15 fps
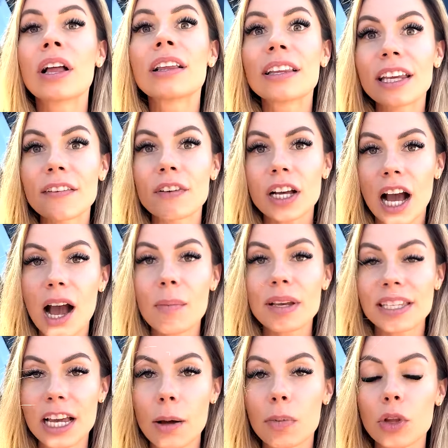Leave a comment
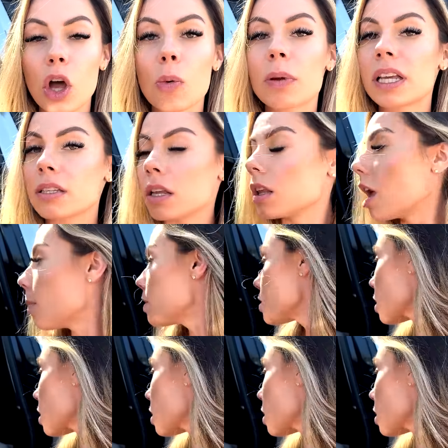down below because the llamas